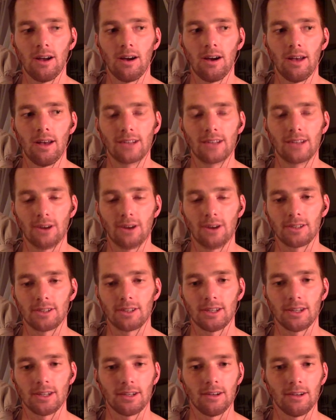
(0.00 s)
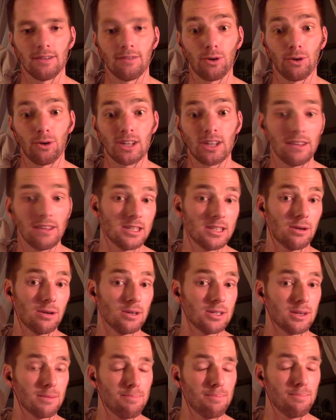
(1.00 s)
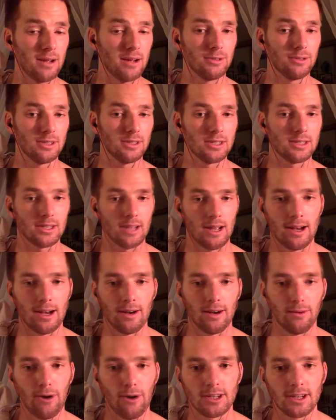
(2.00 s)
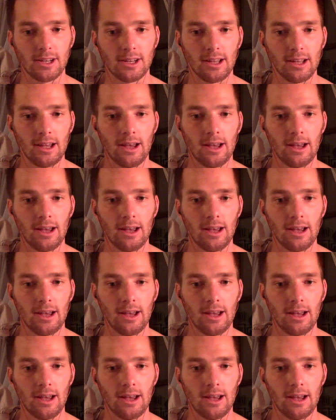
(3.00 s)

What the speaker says: Antarctica, unfortunately, unless there are some penguins watching.